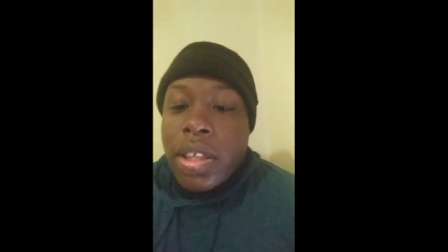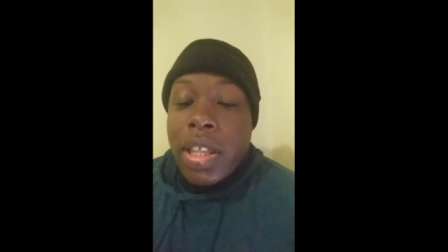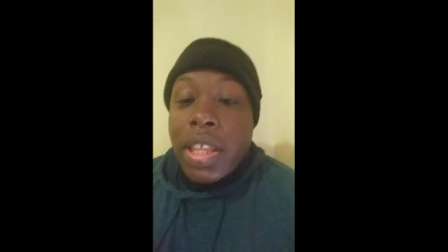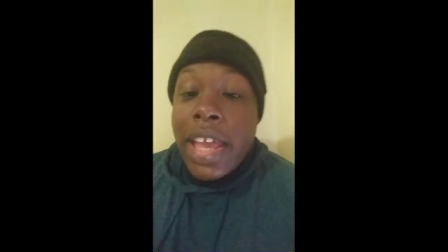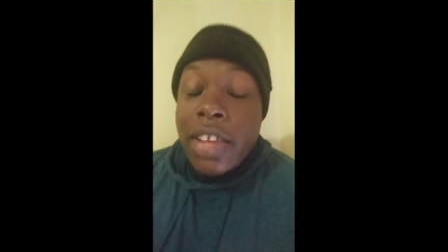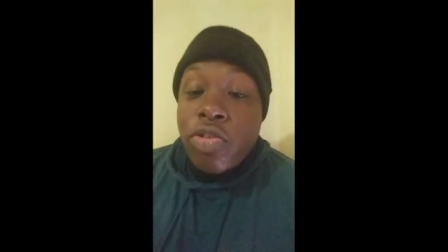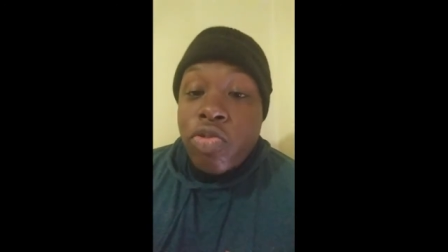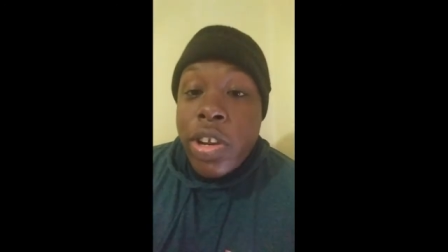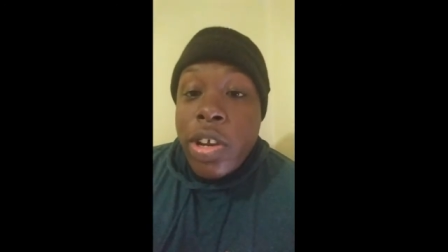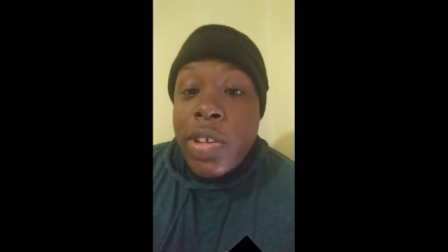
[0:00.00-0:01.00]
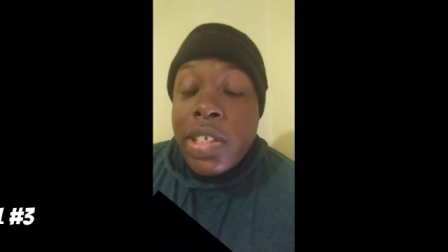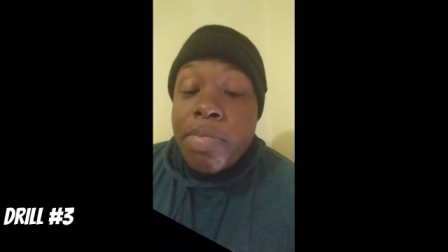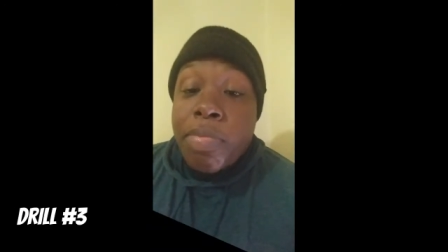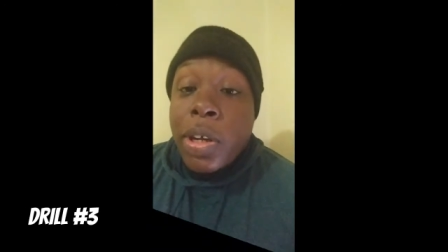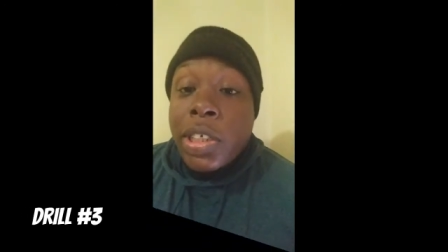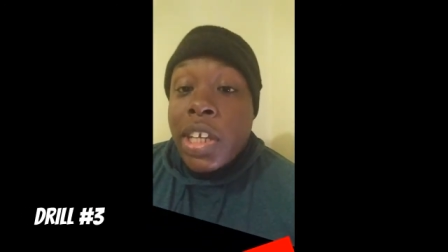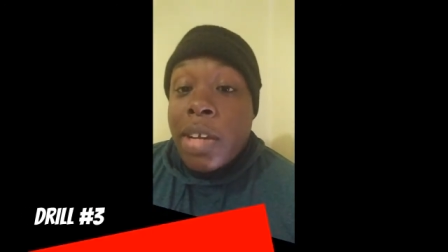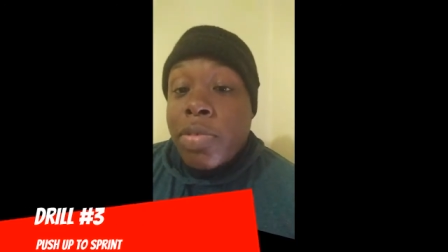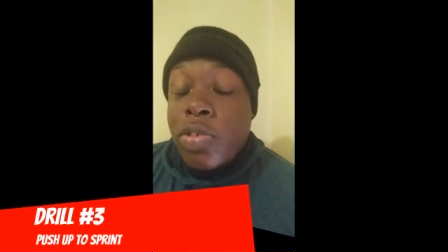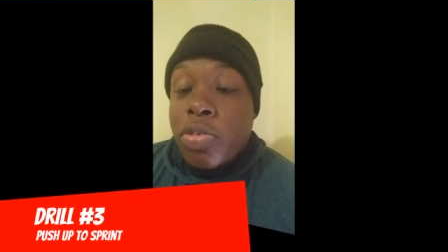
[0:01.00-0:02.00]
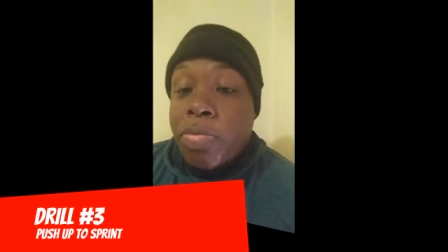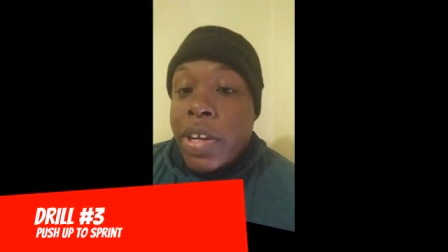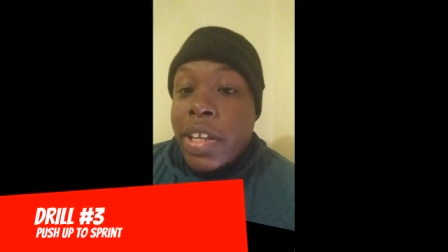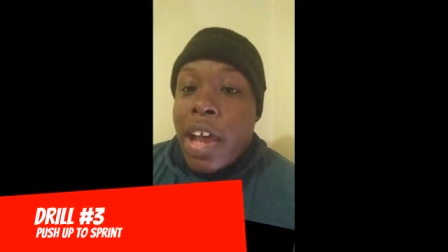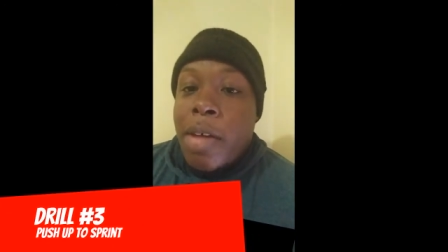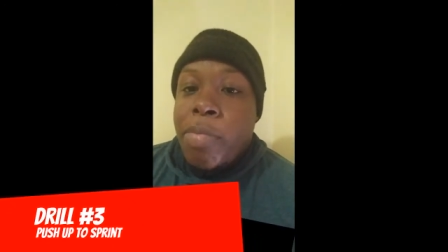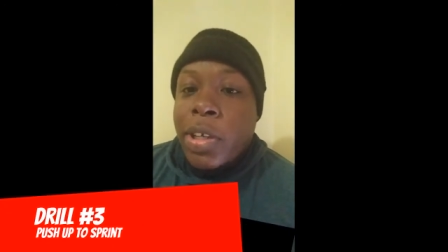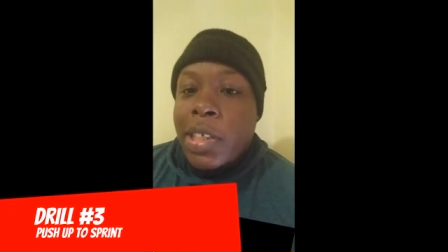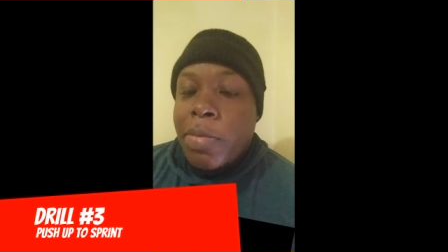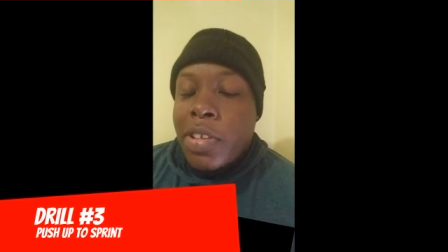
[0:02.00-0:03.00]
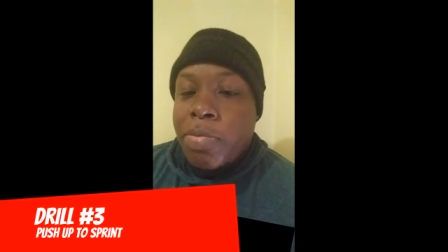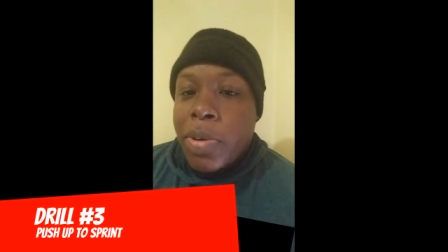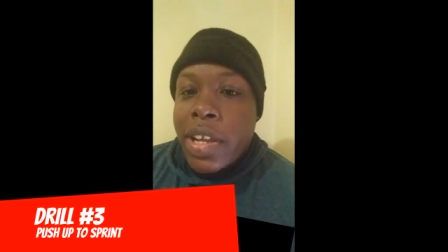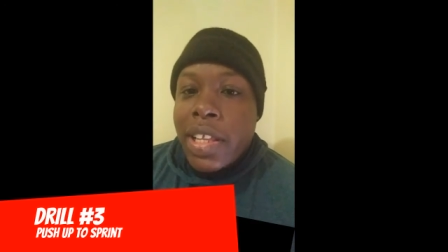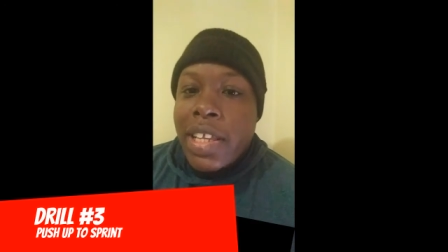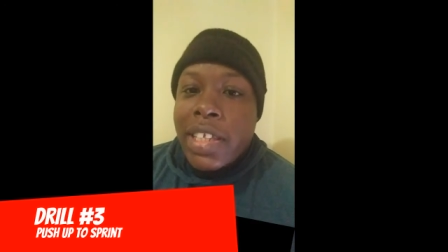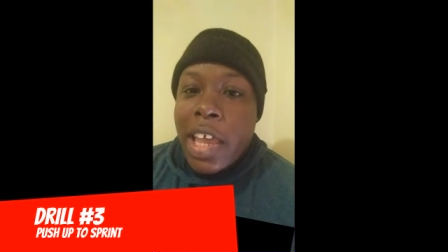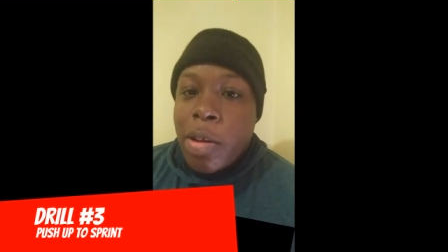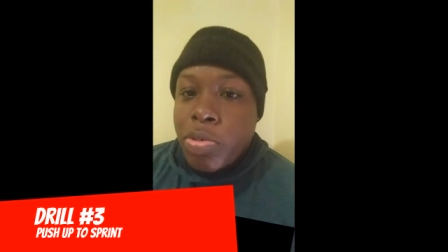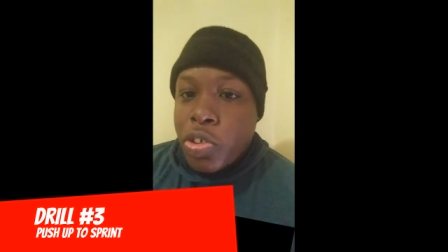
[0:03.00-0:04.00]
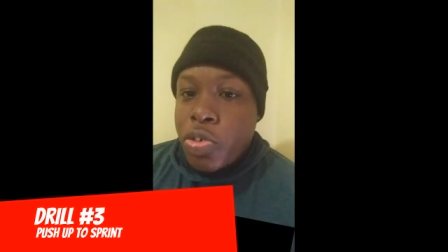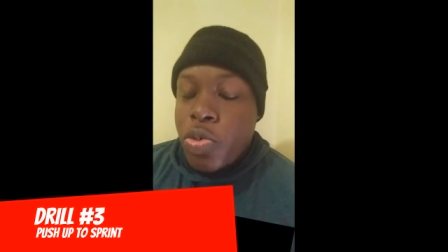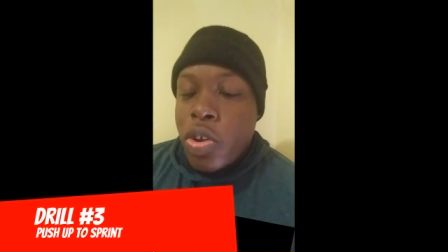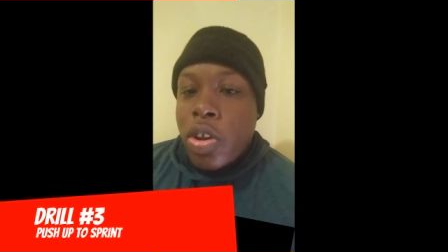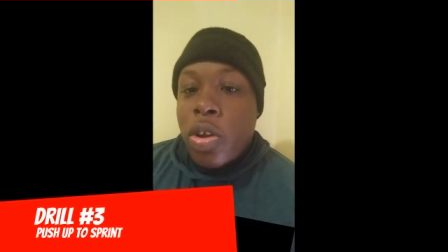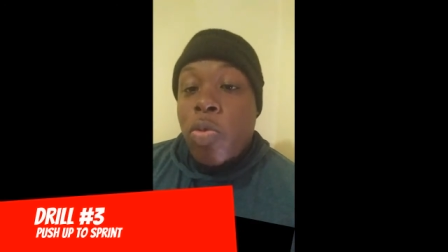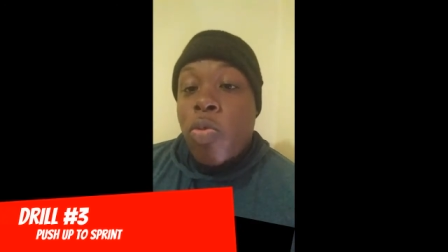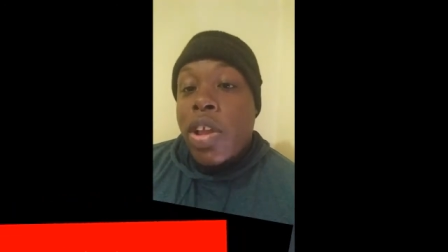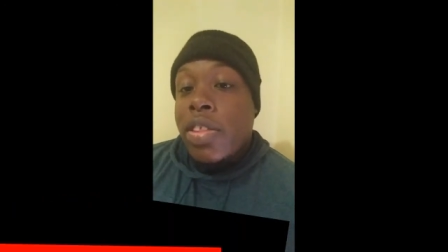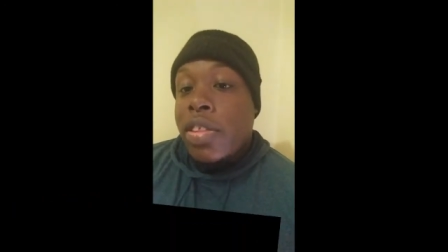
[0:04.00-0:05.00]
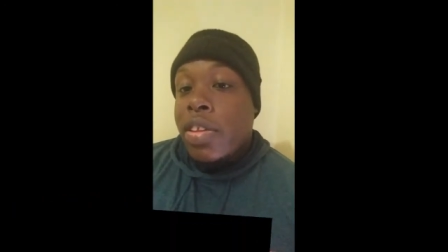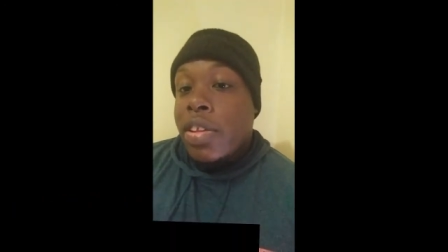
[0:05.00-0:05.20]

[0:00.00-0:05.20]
Next drill is a push up to sprint. Now push up to sprint, this helps you with